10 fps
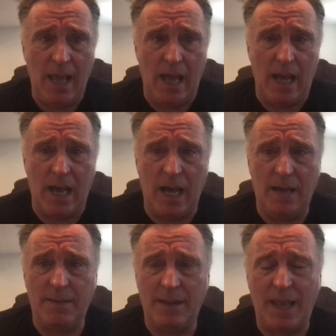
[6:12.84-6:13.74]

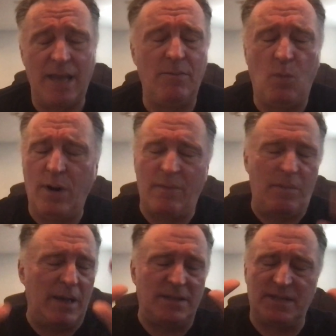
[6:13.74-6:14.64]
And what I'm
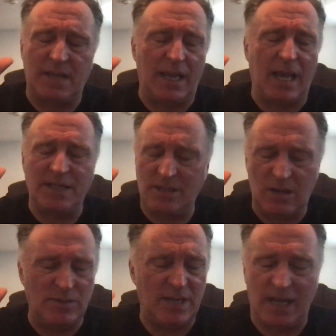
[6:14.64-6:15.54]
about to say, guys,
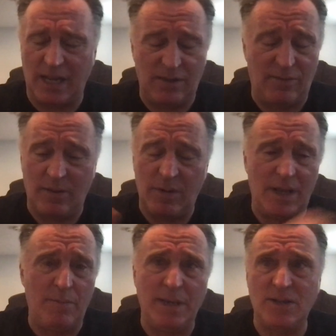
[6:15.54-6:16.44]
don't take anything from it. It
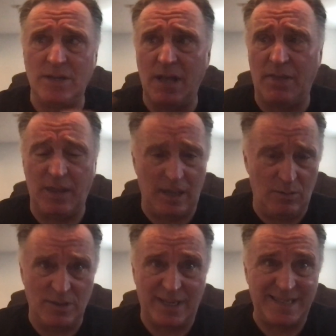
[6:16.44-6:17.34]
means nothing. It
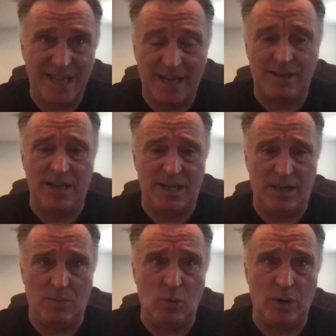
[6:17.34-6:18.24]
was like 10 o'clock in the
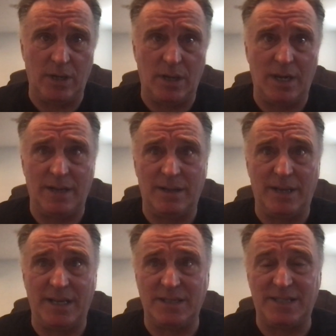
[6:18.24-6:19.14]
morning on
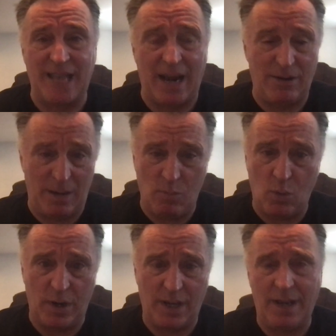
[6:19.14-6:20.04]
like a Saturday
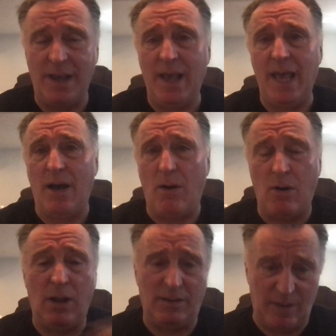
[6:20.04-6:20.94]
morning.
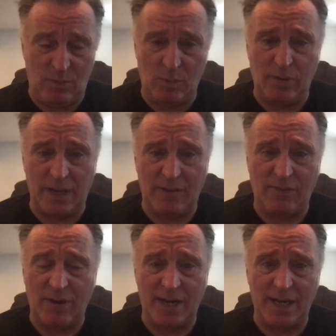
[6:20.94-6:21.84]
All of them were playing
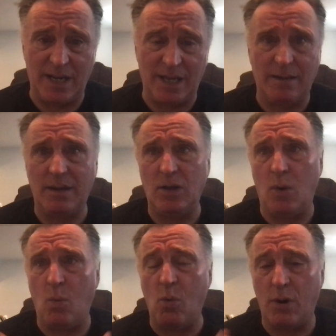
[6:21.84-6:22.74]
Friday night, you know,
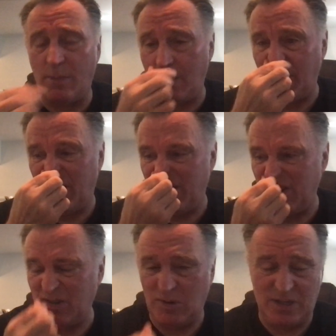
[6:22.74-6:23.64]
warm up and all this
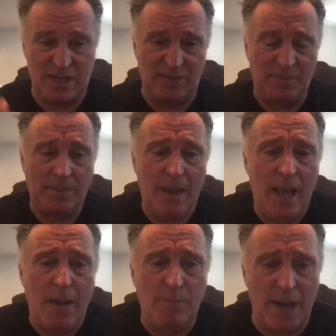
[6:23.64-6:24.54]
sort of stuff.
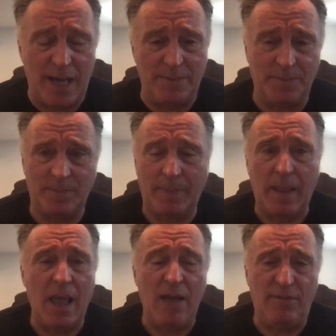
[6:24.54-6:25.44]
But
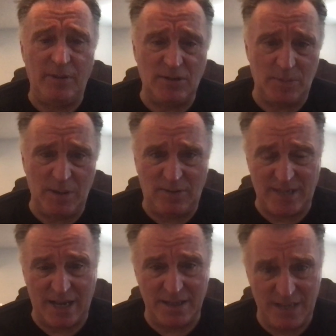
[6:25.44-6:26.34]
Phil Smith
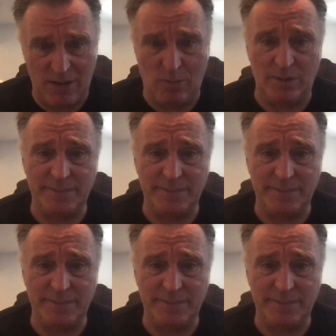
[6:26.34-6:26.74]
sounded terrible.